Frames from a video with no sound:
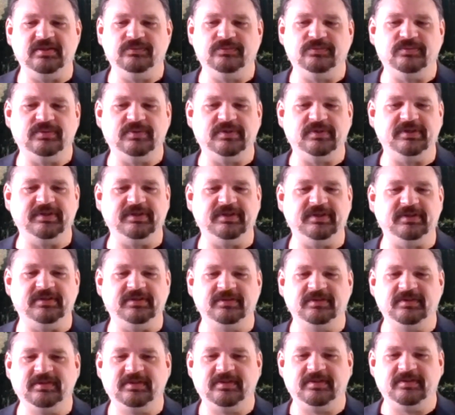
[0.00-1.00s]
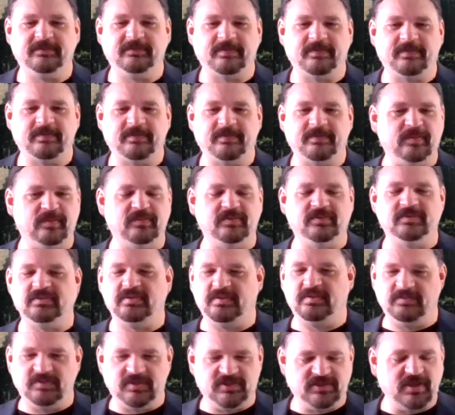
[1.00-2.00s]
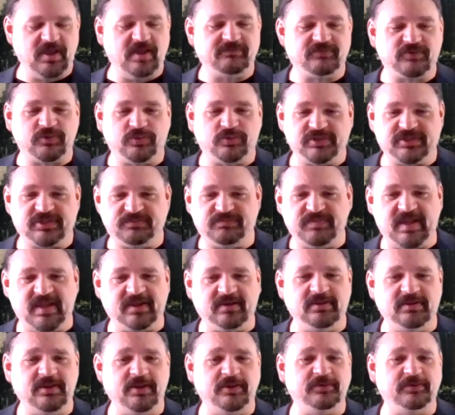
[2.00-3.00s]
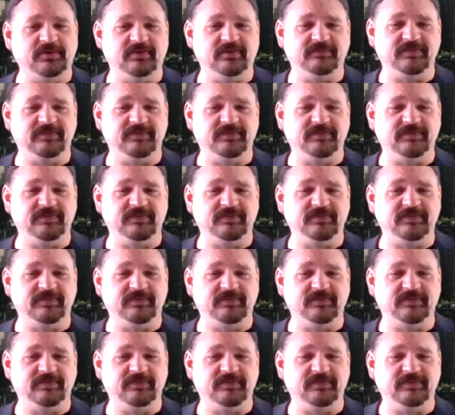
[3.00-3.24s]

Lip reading: would, of course, make note of your